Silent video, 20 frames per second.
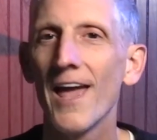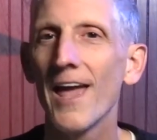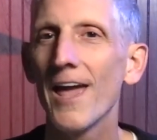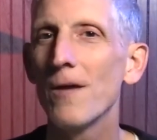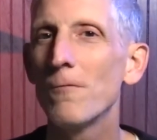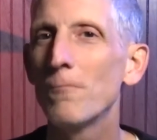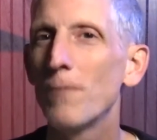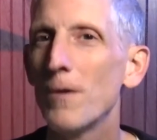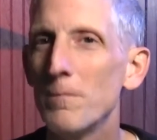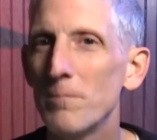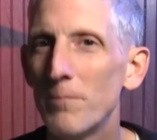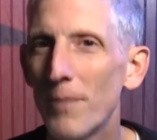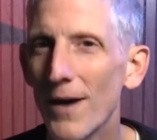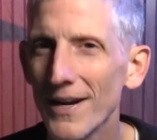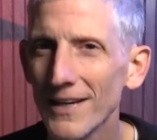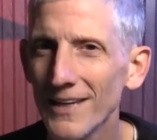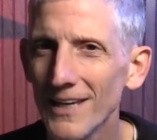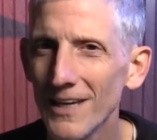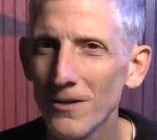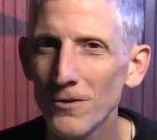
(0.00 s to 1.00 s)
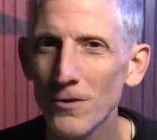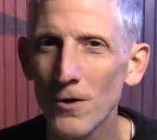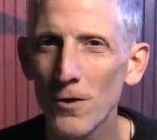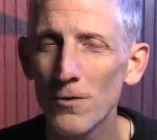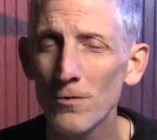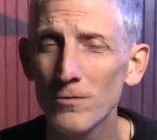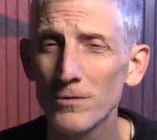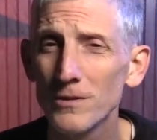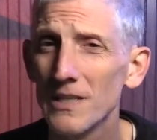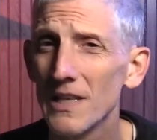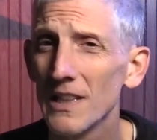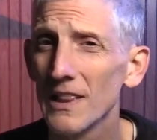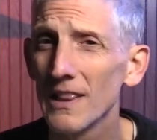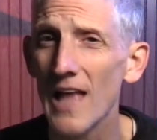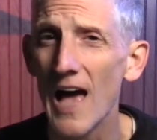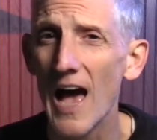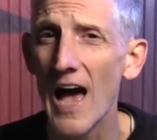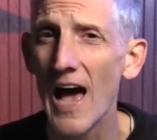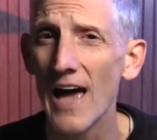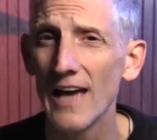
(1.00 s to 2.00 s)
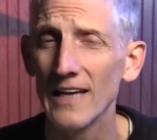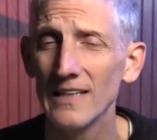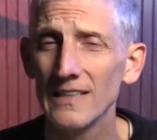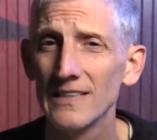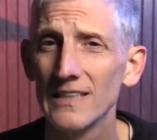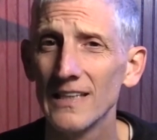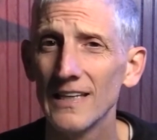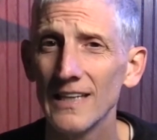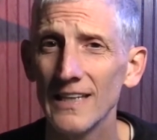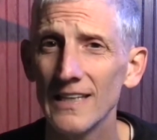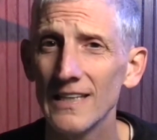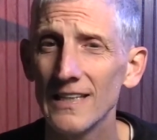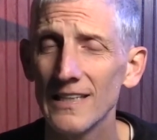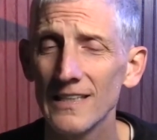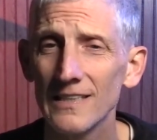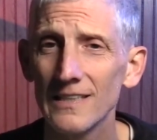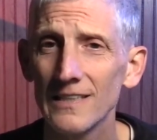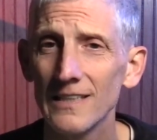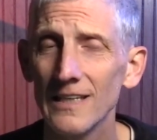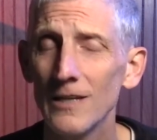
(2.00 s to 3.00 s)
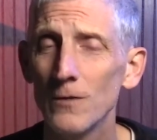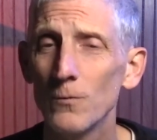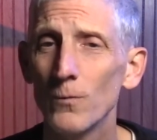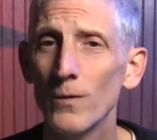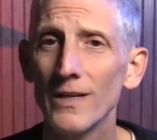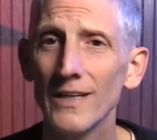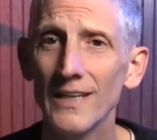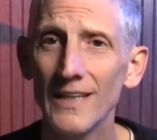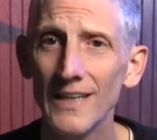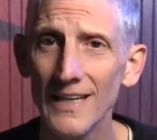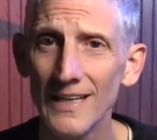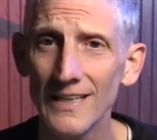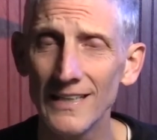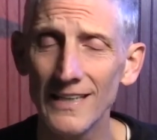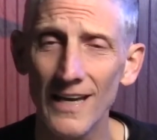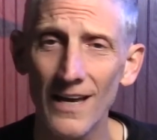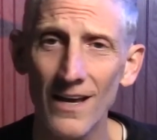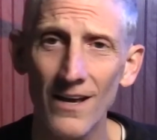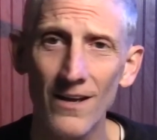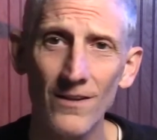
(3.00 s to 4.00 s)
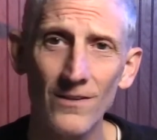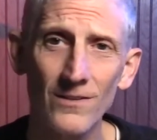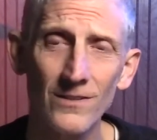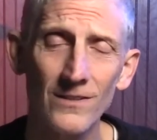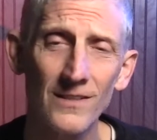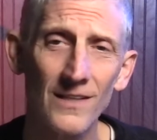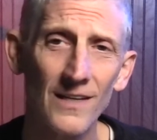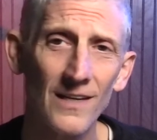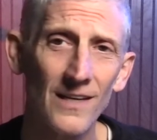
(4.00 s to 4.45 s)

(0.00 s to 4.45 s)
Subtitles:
And when Bucky goes and lies in this scene, when he tells